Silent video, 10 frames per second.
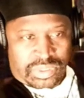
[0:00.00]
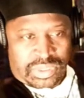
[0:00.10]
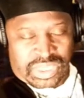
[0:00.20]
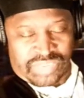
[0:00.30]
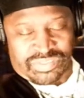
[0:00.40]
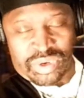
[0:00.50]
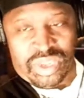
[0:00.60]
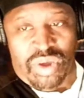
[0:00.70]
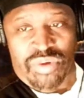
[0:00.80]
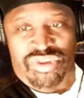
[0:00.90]
If you
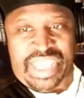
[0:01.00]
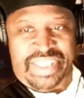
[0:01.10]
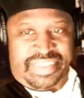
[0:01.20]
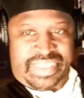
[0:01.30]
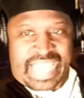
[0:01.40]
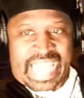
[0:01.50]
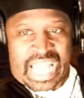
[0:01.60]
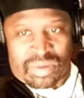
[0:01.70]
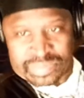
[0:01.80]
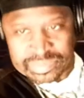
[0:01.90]
look on Jay-Z
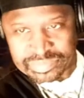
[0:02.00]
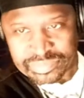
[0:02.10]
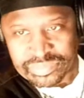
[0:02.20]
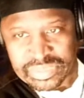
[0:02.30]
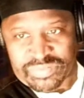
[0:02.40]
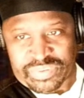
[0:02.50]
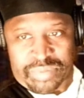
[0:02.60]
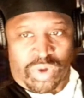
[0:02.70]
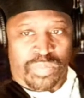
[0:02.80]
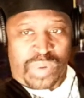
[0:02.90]
album, and for the
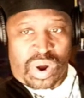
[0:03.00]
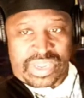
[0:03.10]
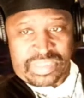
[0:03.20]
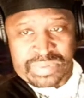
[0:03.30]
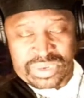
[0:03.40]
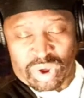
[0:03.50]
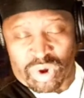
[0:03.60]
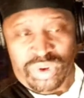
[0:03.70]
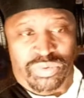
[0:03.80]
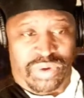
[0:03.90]
most part, he'd be the
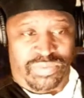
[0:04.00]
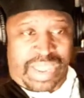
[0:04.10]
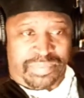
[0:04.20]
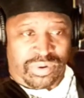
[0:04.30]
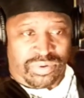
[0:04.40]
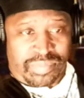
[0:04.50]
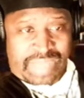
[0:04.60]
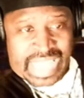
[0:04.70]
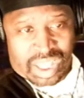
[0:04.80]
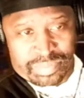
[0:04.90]
only one rapping on them
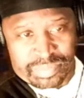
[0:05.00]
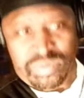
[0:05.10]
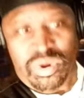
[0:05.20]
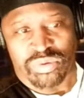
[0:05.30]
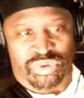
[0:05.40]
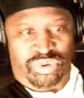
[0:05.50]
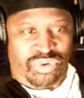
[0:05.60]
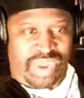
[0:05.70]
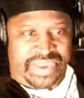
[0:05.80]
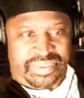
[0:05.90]
album. Go through the
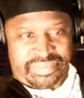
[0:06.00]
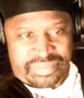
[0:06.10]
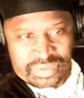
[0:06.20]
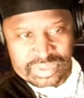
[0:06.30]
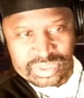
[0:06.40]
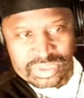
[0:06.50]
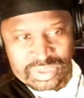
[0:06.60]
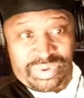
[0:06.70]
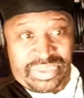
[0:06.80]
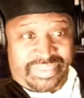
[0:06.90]
credits.
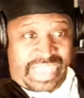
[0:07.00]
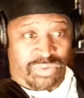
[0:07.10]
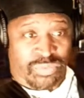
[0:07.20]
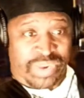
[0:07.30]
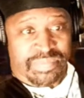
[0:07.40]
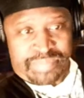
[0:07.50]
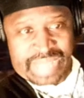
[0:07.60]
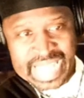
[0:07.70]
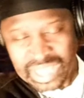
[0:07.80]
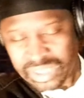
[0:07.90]
When it say written
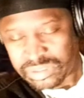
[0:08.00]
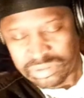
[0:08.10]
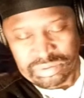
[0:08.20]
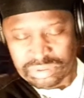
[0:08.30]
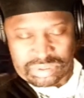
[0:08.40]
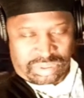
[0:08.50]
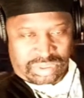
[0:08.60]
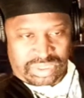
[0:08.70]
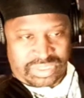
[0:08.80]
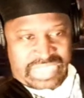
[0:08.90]
by,
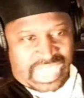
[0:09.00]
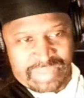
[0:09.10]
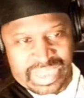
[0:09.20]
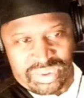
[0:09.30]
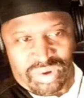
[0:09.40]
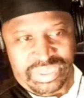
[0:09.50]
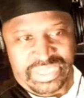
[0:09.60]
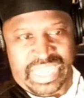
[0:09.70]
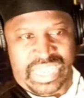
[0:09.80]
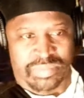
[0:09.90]
his name ain't the only
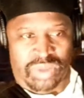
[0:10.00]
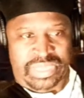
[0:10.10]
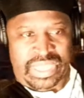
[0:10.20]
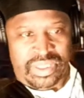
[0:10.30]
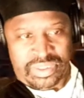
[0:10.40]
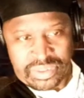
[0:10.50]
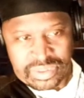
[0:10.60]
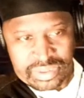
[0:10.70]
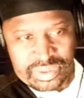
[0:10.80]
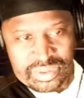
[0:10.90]
name on there.
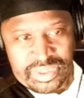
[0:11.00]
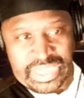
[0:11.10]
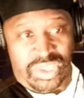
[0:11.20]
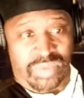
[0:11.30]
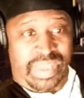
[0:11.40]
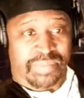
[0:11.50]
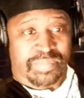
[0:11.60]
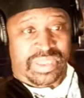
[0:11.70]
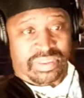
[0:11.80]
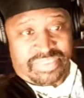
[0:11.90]
And you
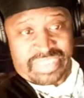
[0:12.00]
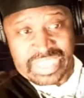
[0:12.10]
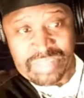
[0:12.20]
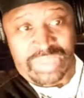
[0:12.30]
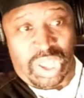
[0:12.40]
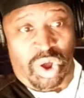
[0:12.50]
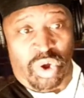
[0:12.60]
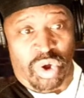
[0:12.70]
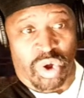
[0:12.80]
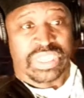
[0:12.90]
may see him the
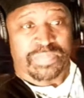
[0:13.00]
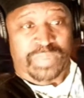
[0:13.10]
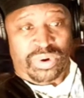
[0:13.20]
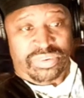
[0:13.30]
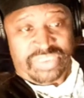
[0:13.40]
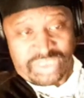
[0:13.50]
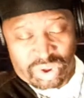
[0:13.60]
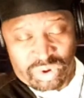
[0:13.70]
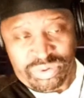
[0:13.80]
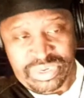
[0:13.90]
only person
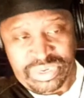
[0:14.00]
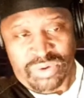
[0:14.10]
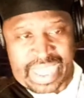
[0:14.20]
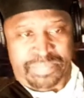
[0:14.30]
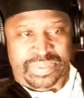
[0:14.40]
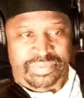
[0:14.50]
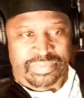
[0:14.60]
on there rapping.